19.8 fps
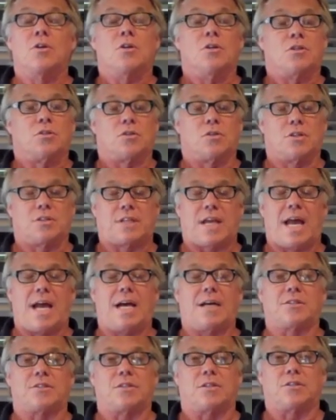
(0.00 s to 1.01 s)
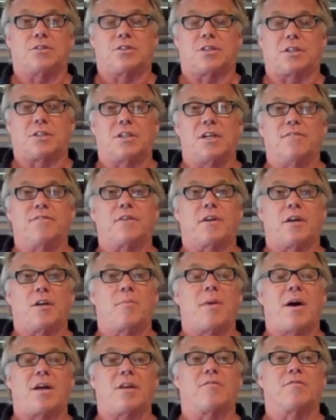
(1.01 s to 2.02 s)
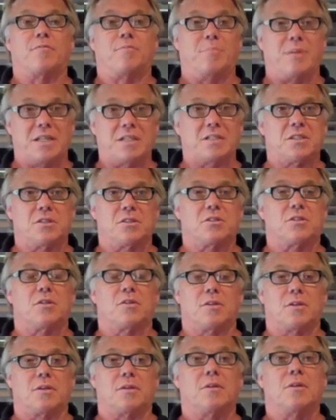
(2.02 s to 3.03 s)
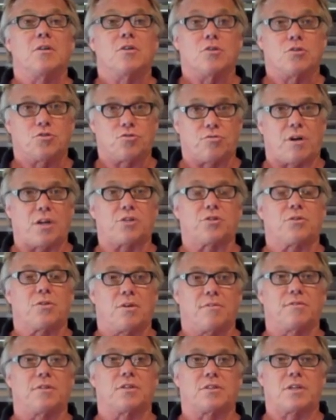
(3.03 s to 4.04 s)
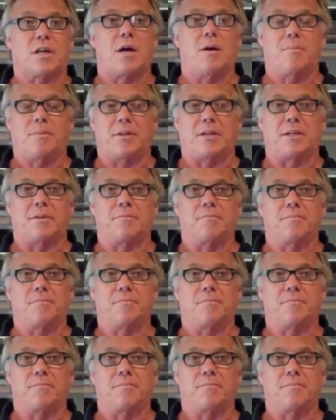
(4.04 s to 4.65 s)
So this adds a significant amount of business to the structure of this company.